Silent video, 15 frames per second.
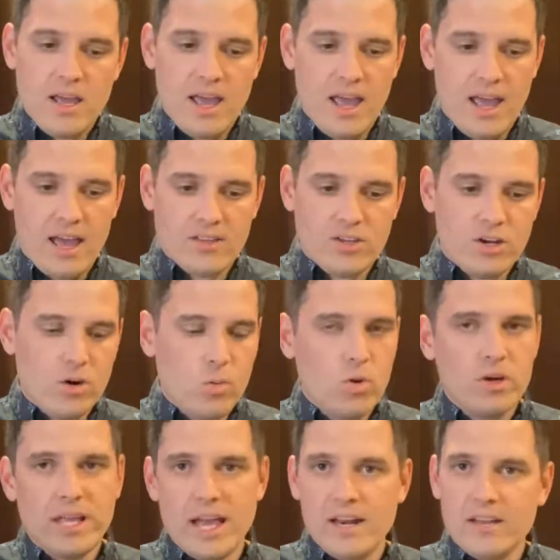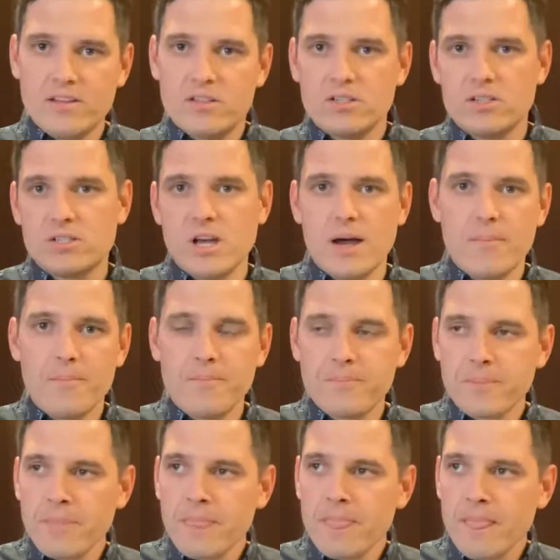and you know we'll get into
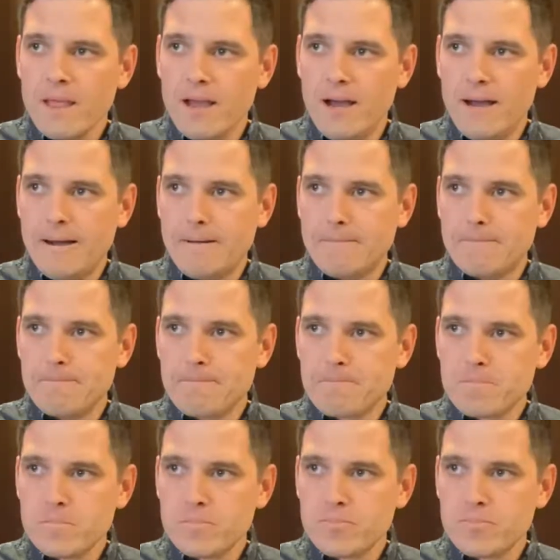some um,